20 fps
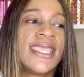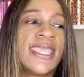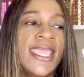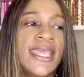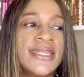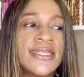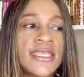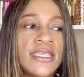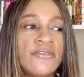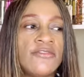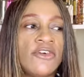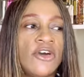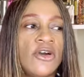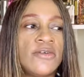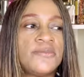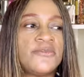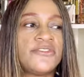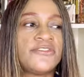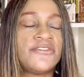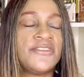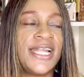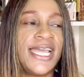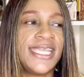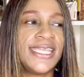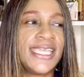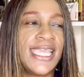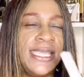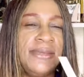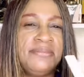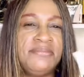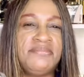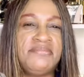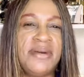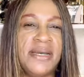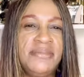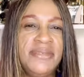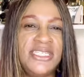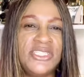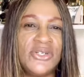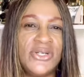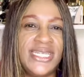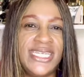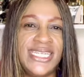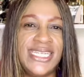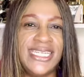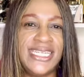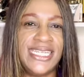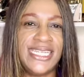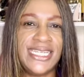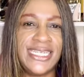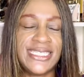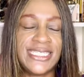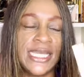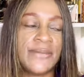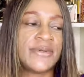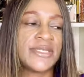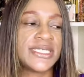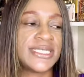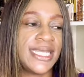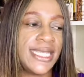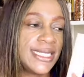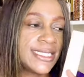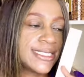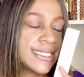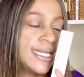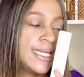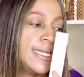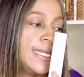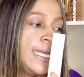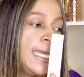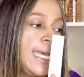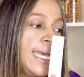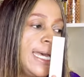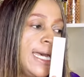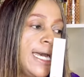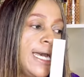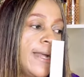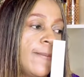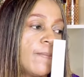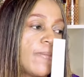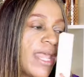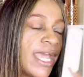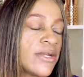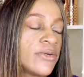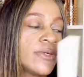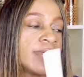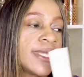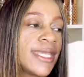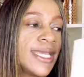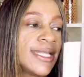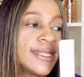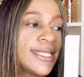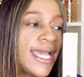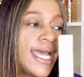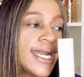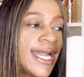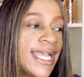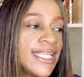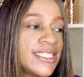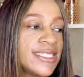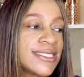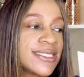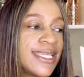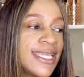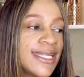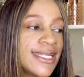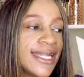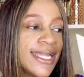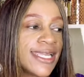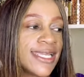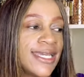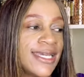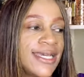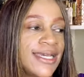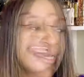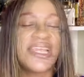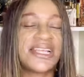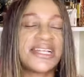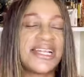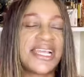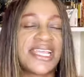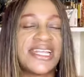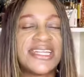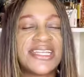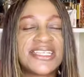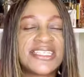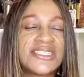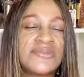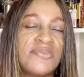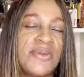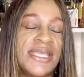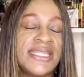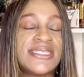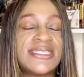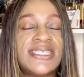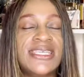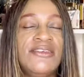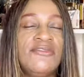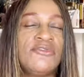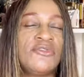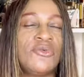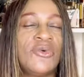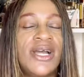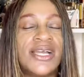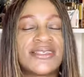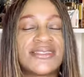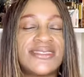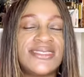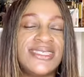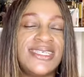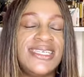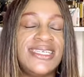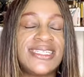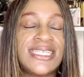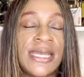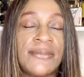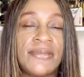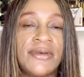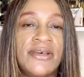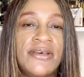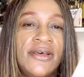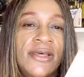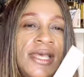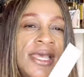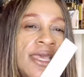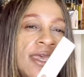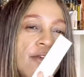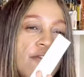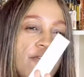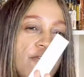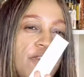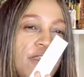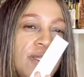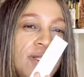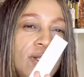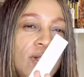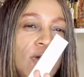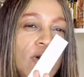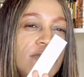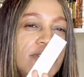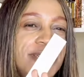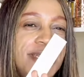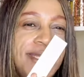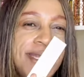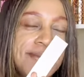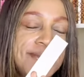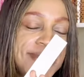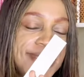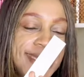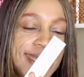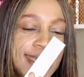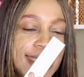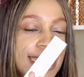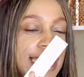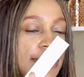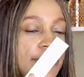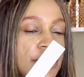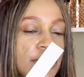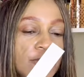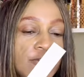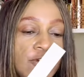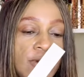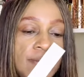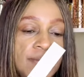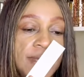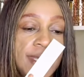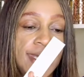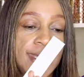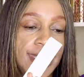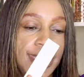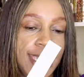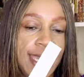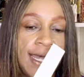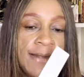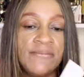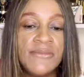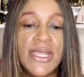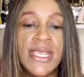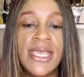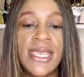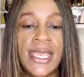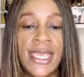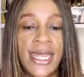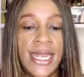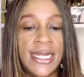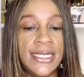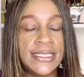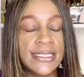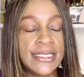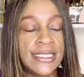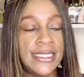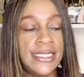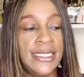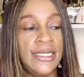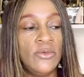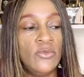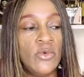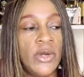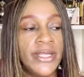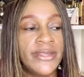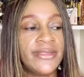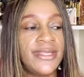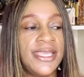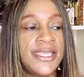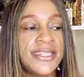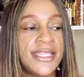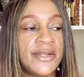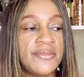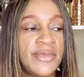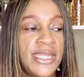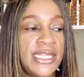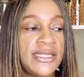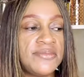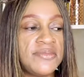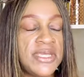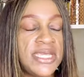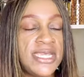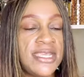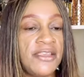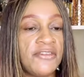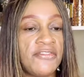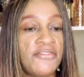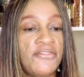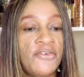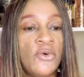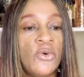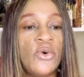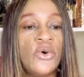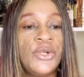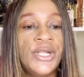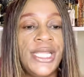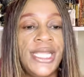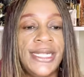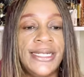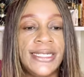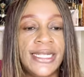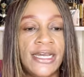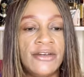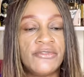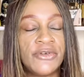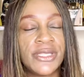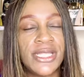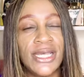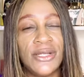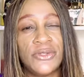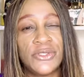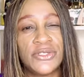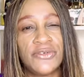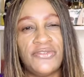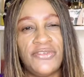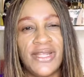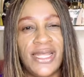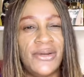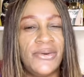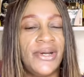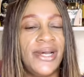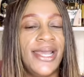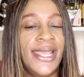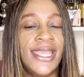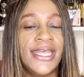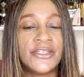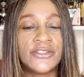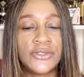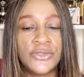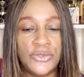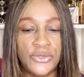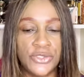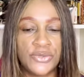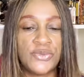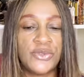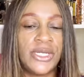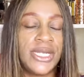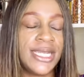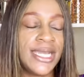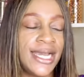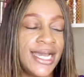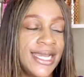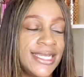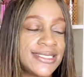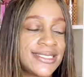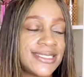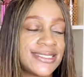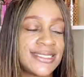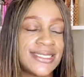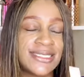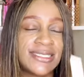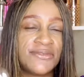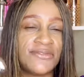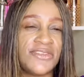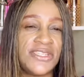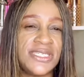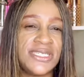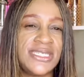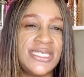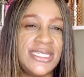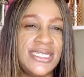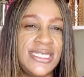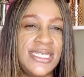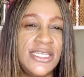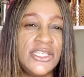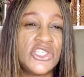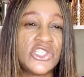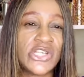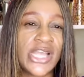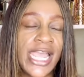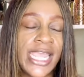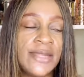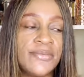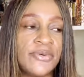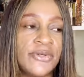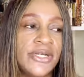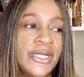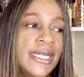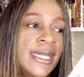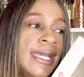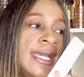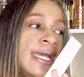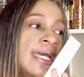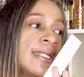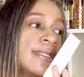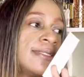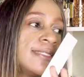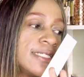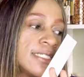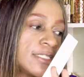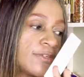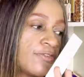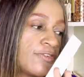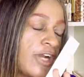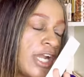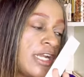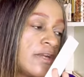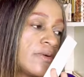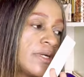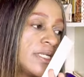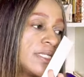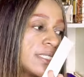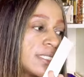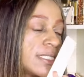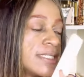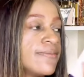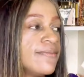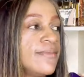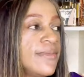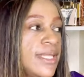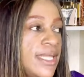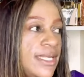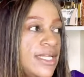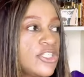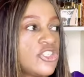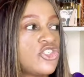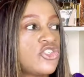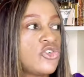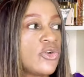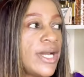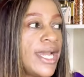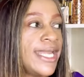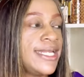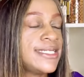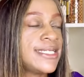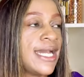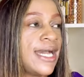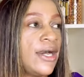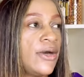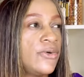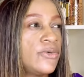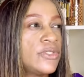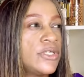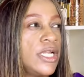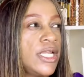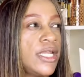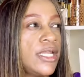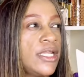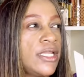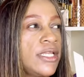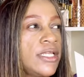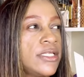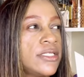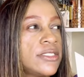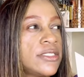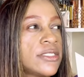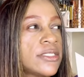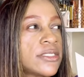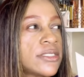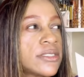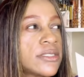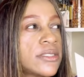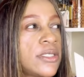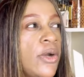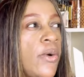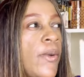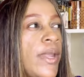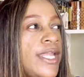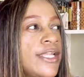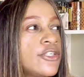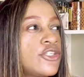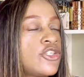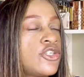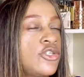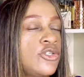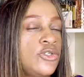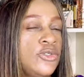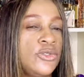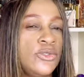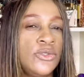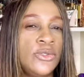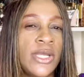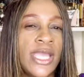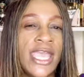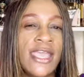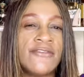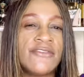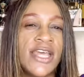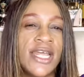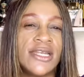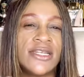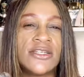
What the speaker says: can give off like a Barbie dolly type of scent. I don't get that. I just get like an expensive waxy type of feel of a lipstick coming from here. And the one thing that made me fall in love with elderflower and gooseberry, guys, is its venti chypre. This fragrance in its dry down is going to have that